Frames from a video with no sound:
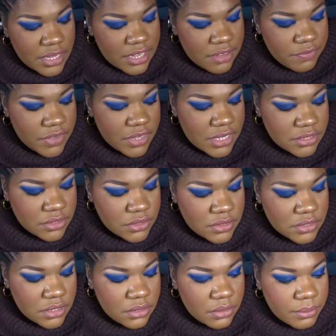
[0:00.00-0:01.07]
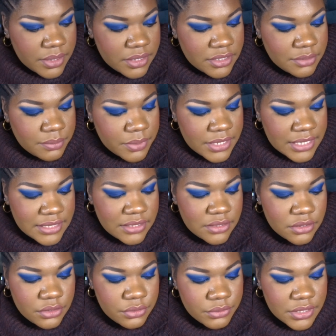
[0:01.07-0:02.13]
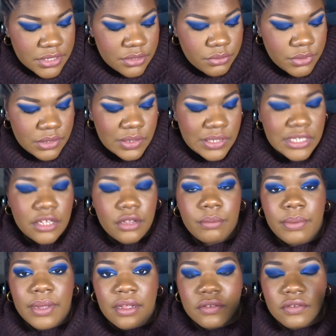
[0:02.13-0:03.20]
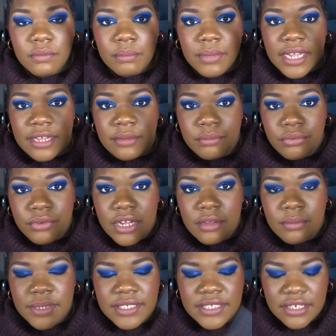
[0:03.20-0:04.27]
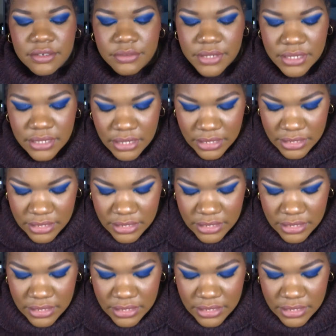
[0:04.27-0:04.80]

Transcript: I forgot to talk about it, but let's talk really quickly about my brow mascara.